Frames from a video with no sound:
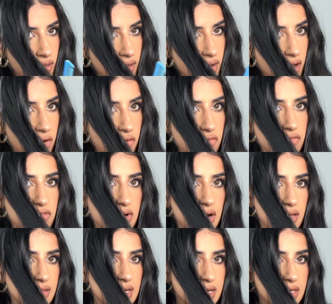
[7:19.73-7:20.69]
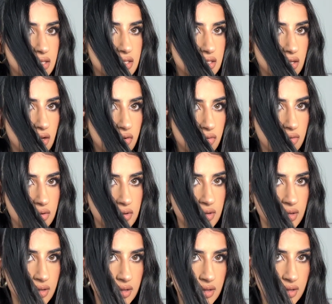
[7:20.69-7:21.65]
out front, like so.
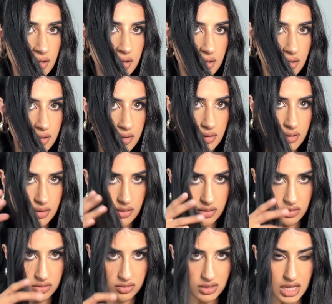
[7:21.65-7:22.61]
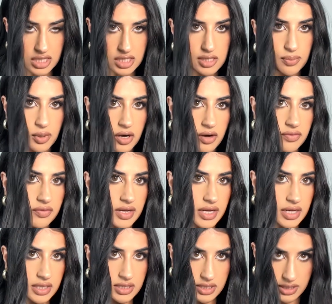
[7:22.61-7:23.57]
That's
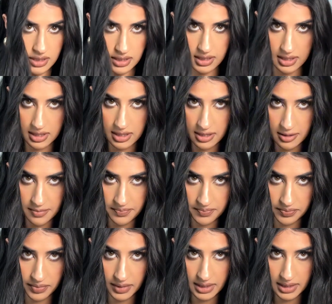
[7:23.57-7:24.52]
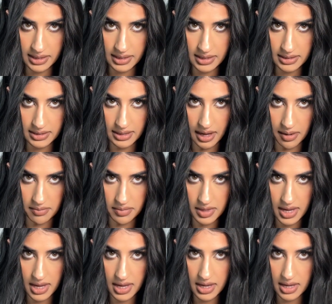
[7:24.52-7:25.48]
perfect. Same
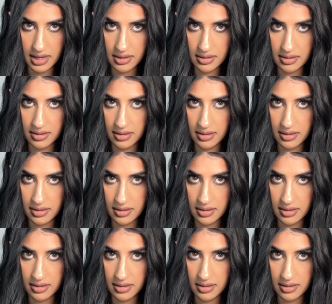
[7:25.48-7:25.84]
thing.